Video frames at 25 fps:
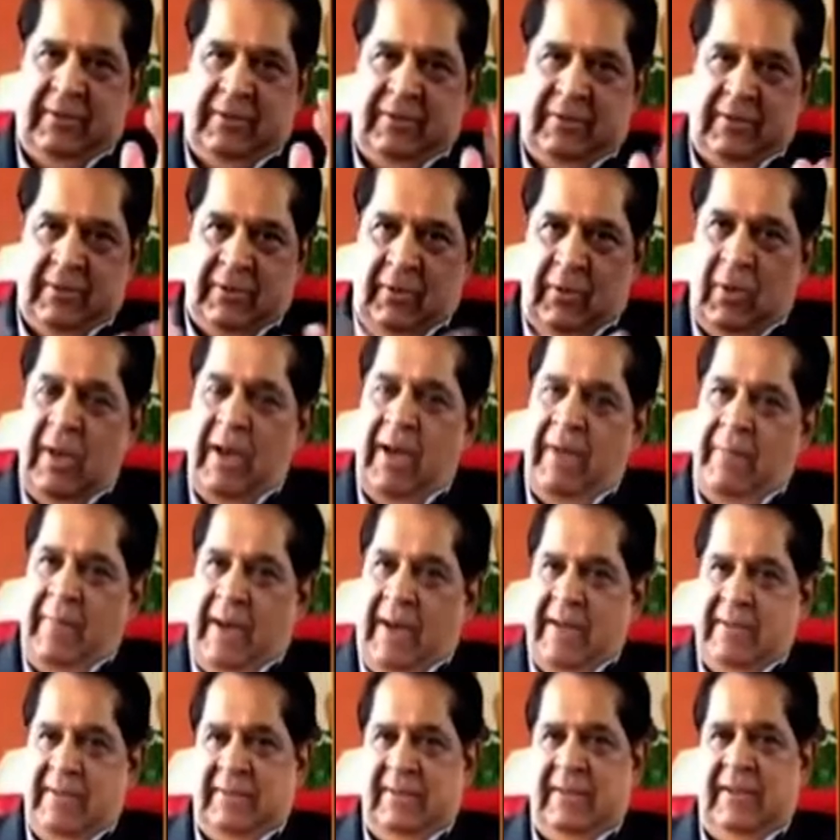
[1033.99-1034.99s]
So the only
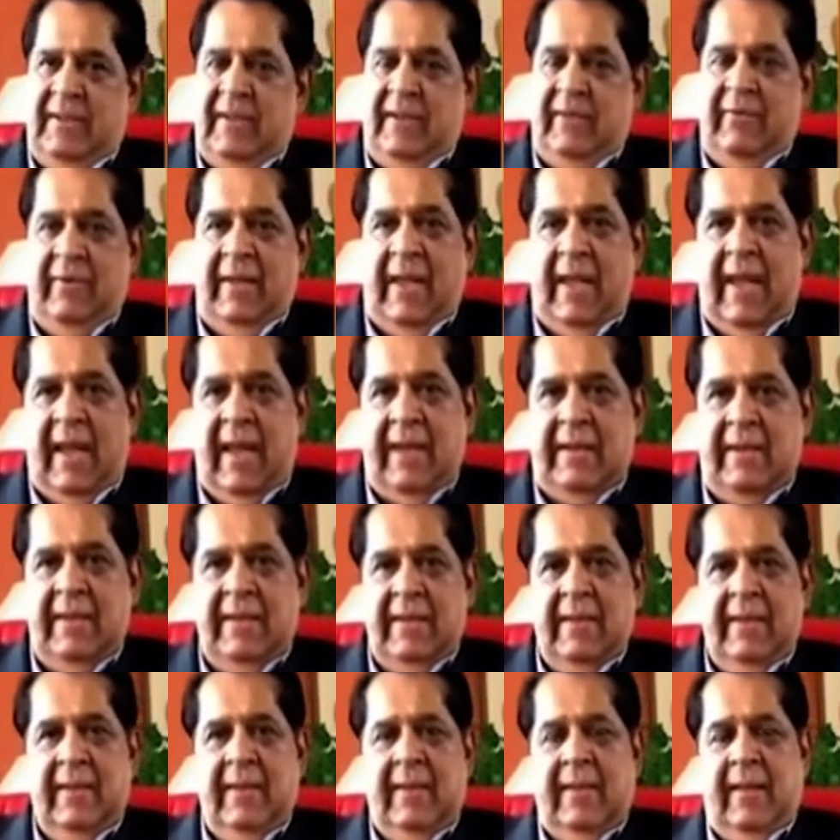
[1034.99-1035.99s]
medicine that we had
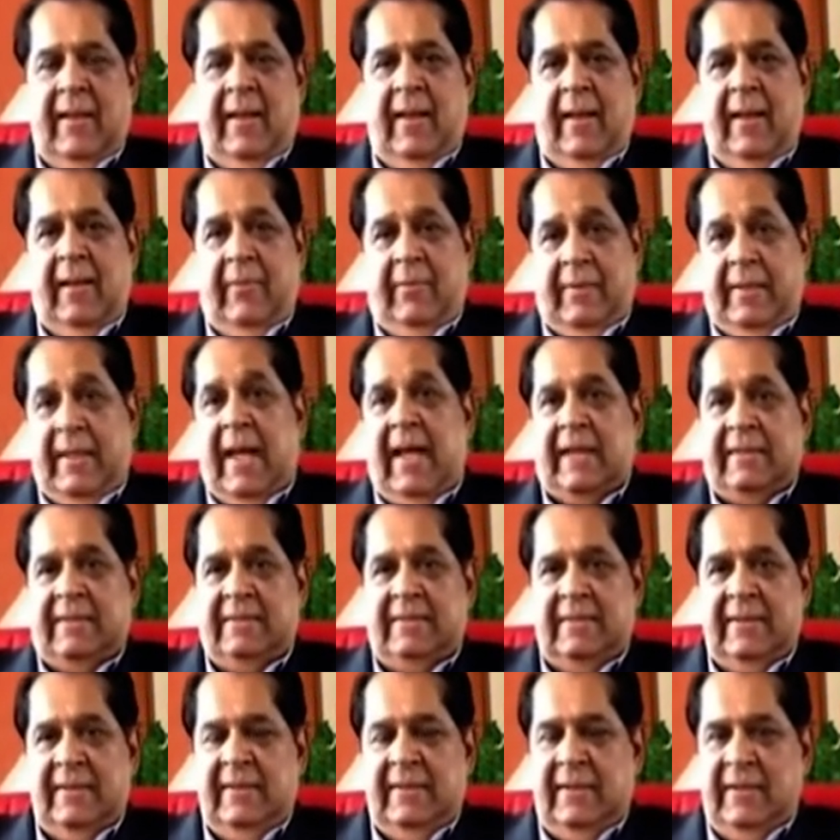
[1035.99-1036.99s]
with
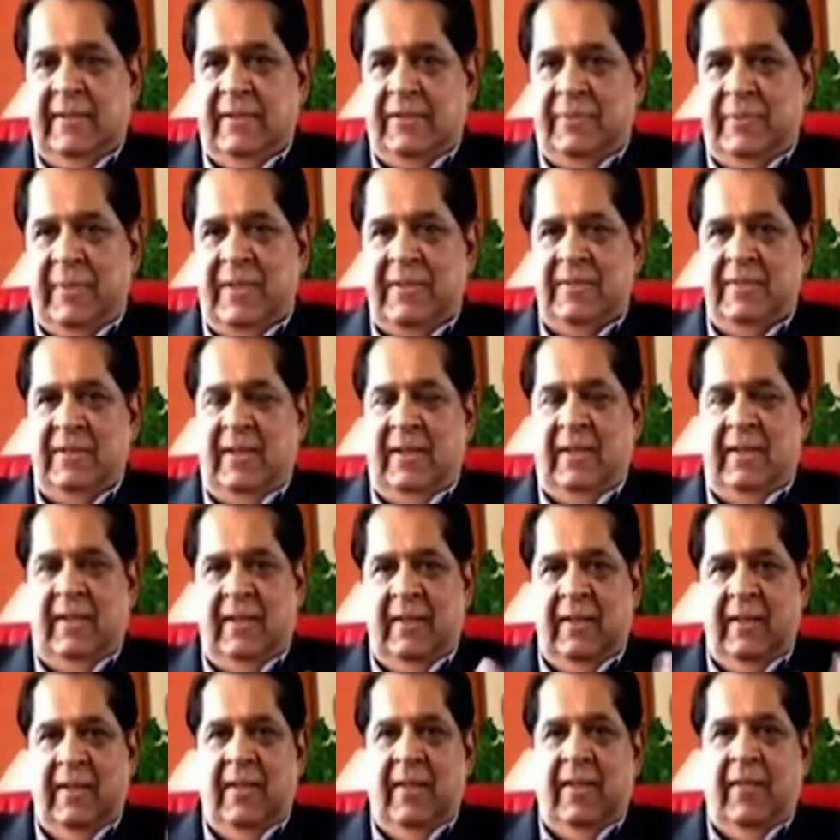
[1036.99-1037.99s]
us in the dispensary
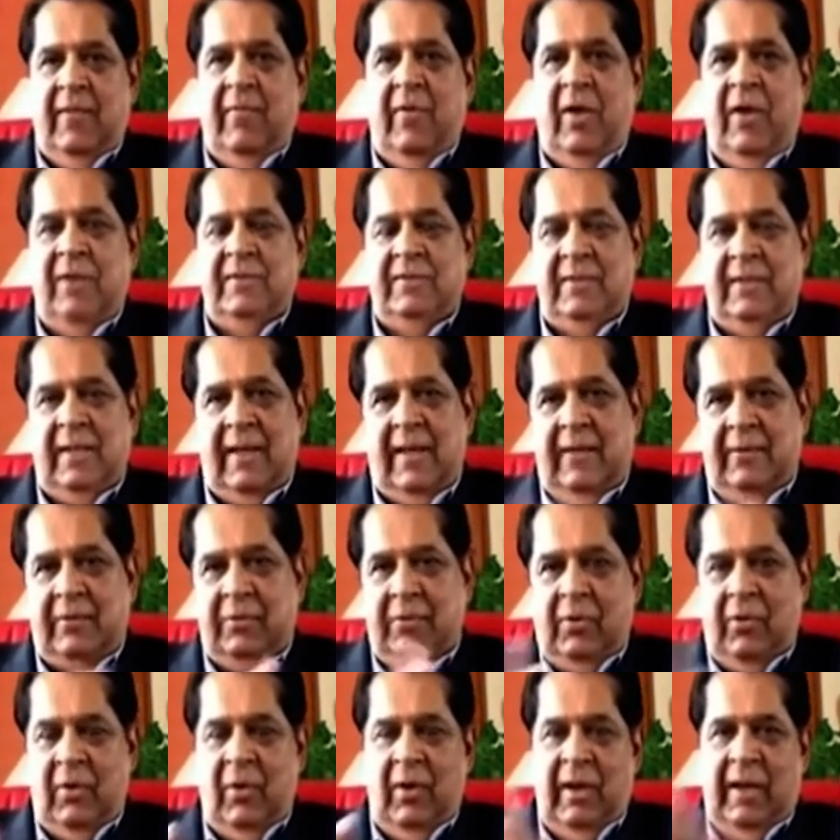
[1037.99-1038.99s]
was to
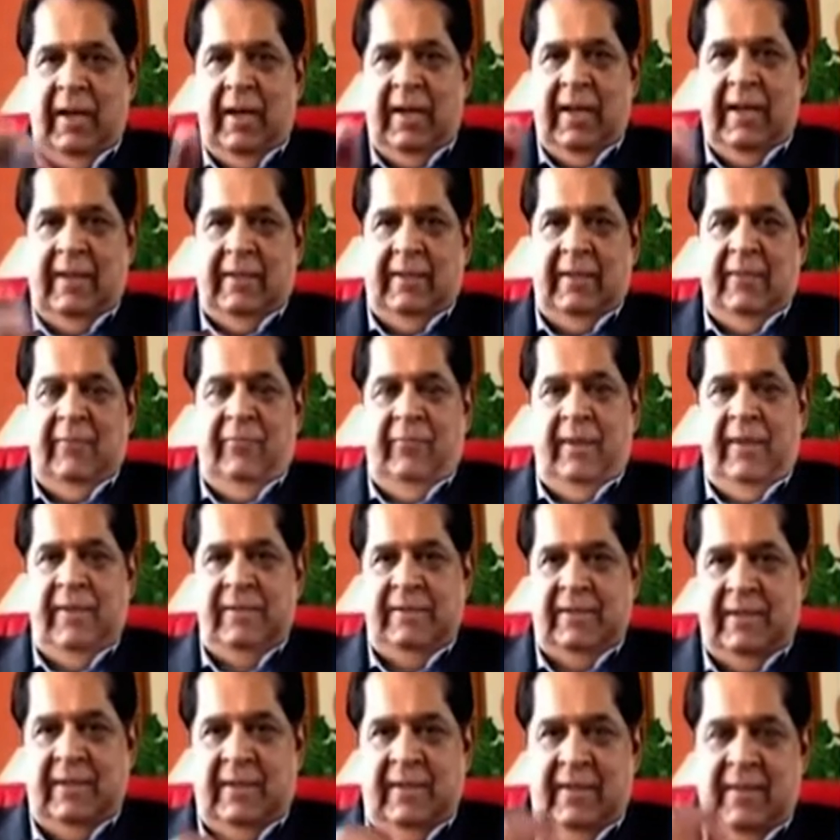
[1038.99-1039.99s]
correlate
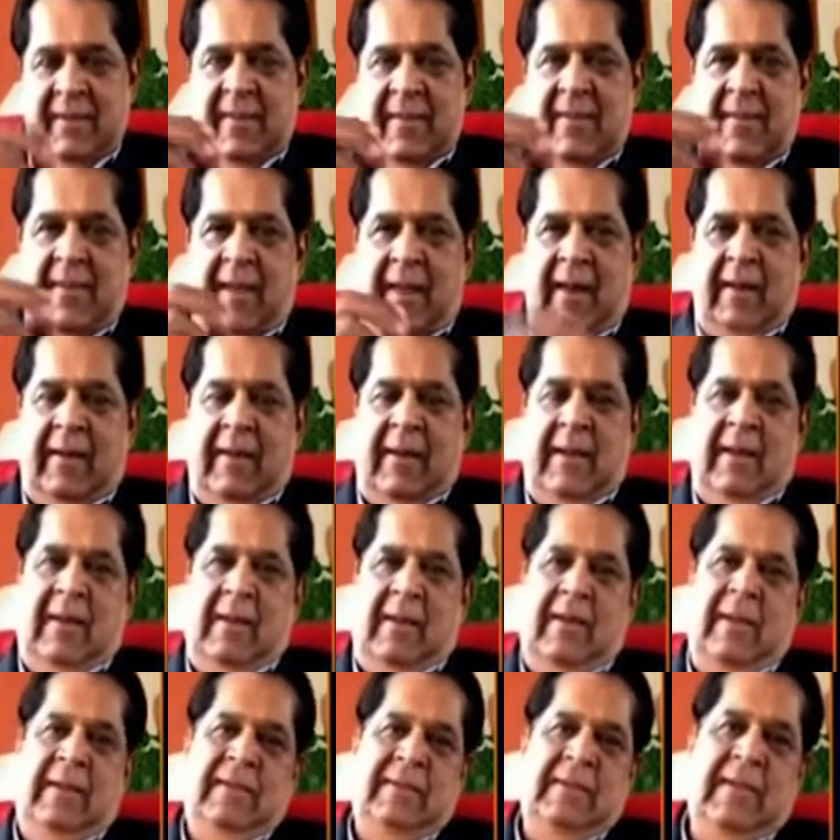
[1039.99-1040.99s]
inflation and then
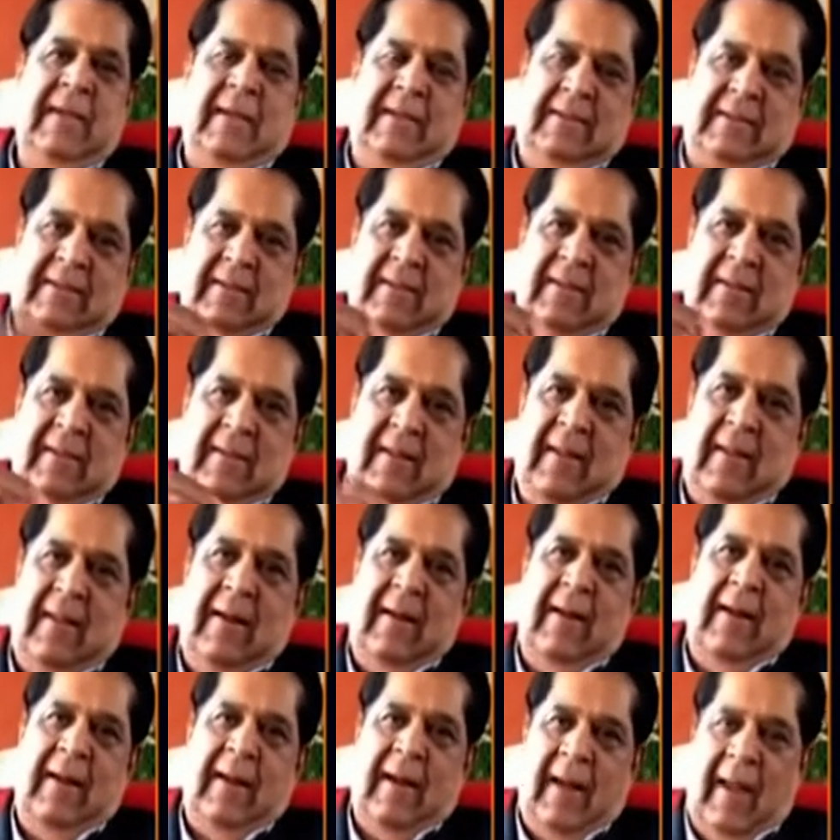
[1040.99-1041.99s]
inject
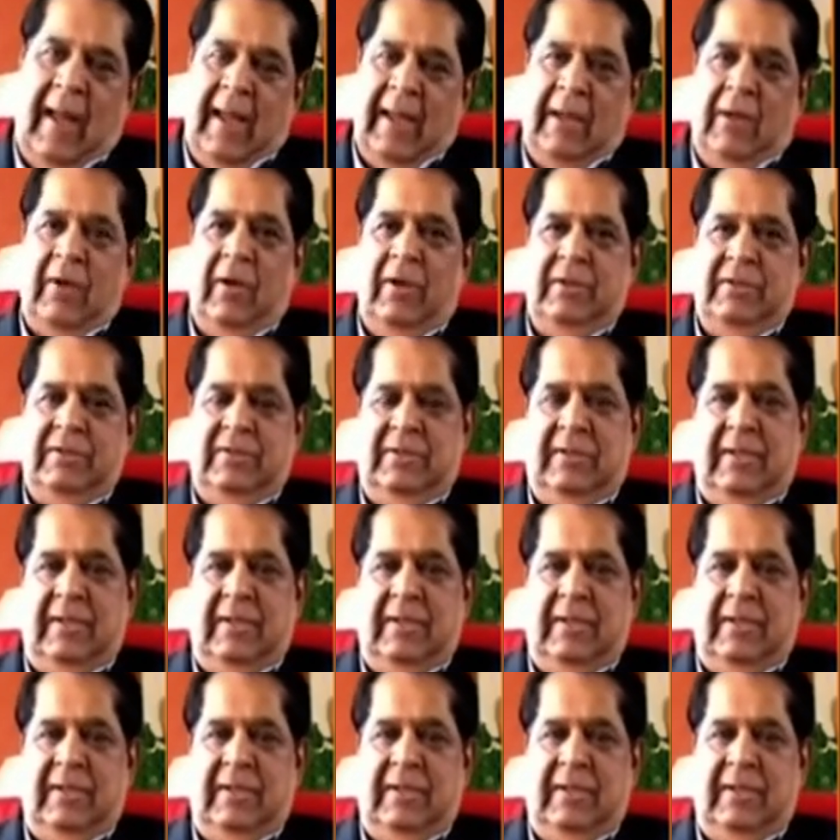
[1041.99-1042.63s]
high-cost